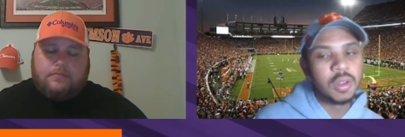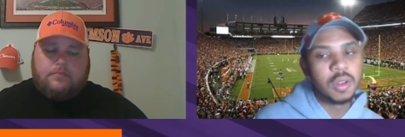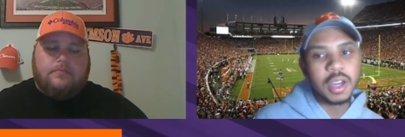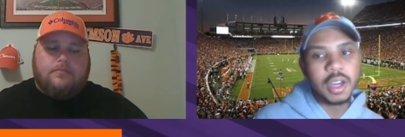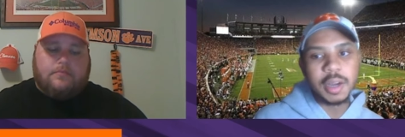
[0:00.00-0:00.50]

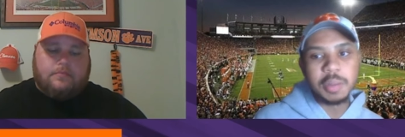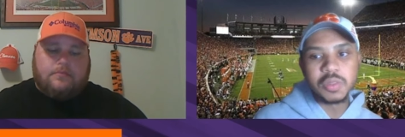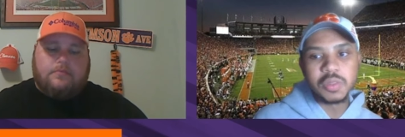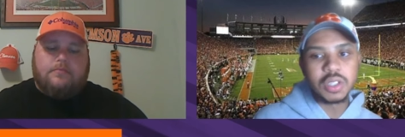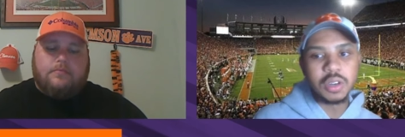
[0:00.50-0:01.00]

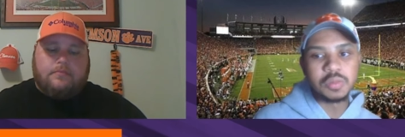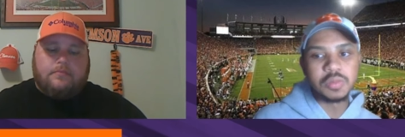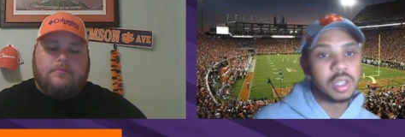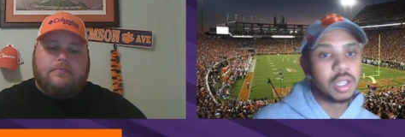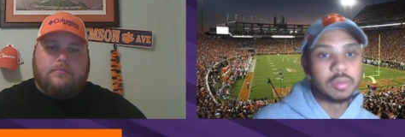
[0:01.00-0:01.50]
Speaker 1: Um, so,
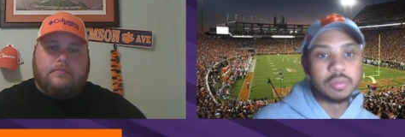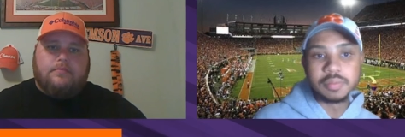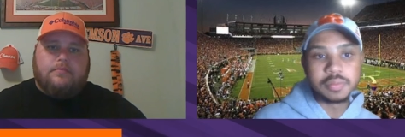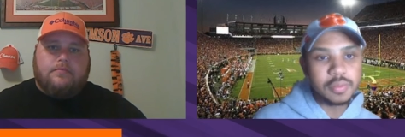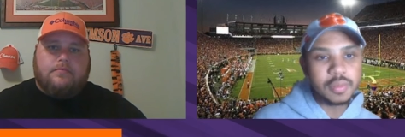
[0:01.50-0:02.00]
you know,
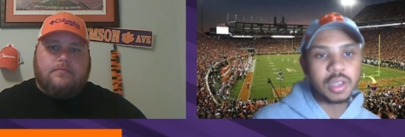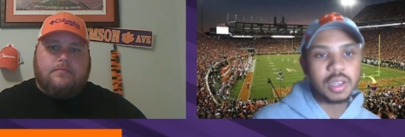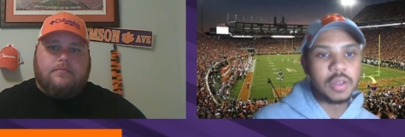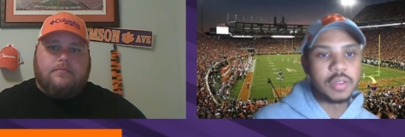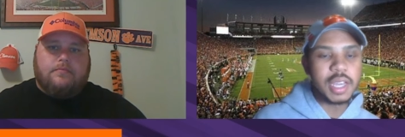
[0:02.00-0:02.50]

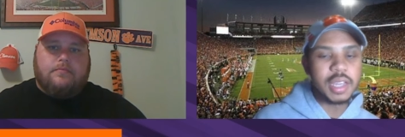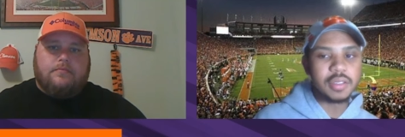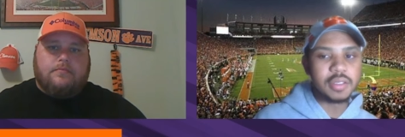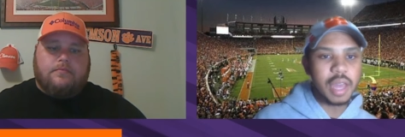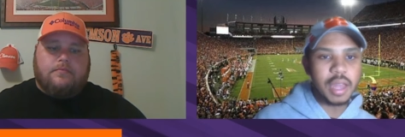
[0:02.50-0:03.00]
you know,
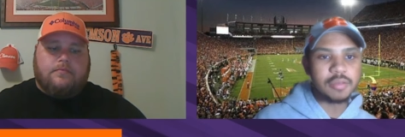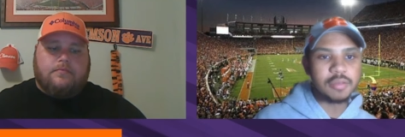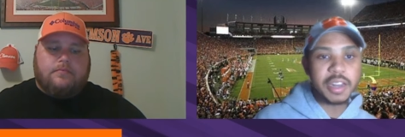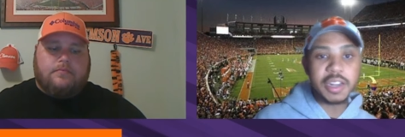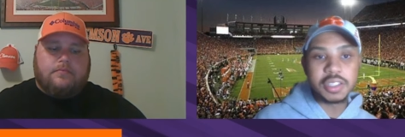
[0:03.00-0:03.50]
take that,
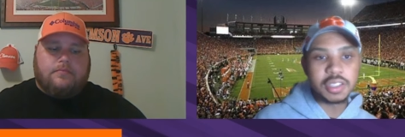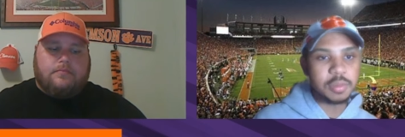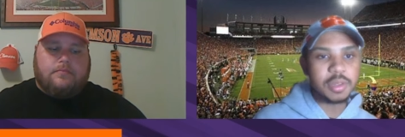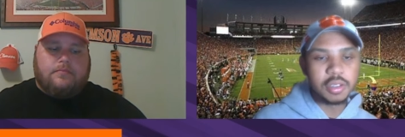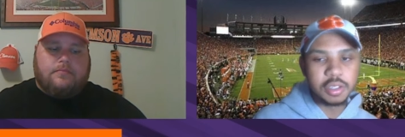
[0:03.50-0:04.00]
that is
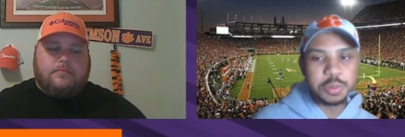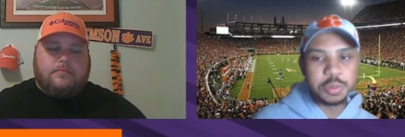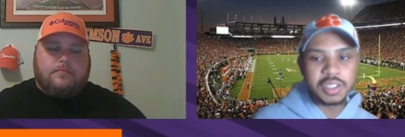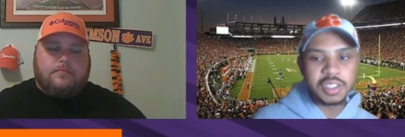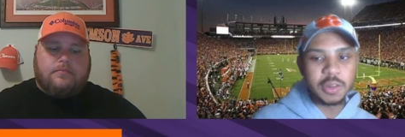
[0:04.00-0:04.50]
something to
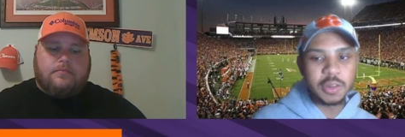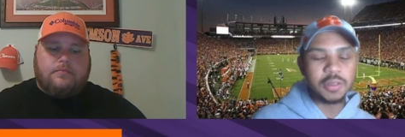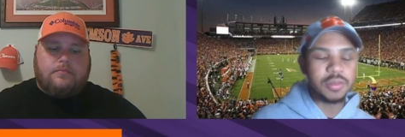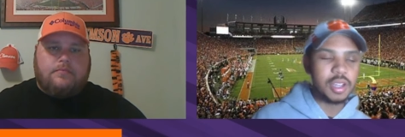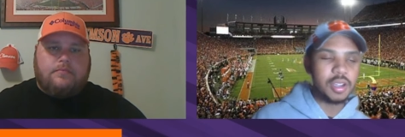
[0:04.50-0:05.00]
be
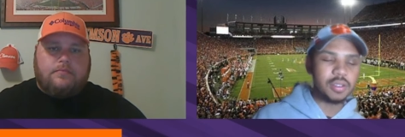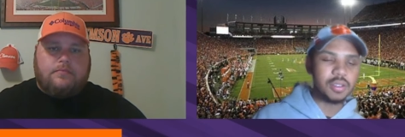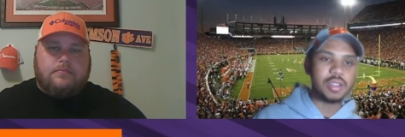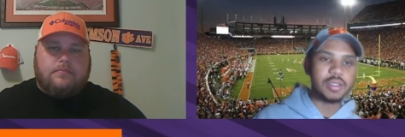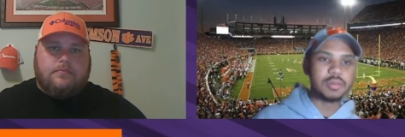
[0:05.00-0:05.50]
considered
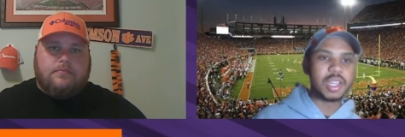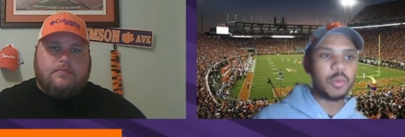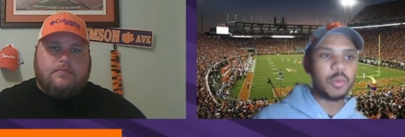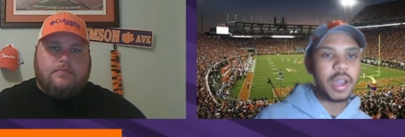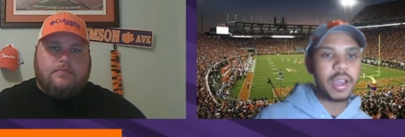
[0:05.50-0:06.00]
here, and, and why,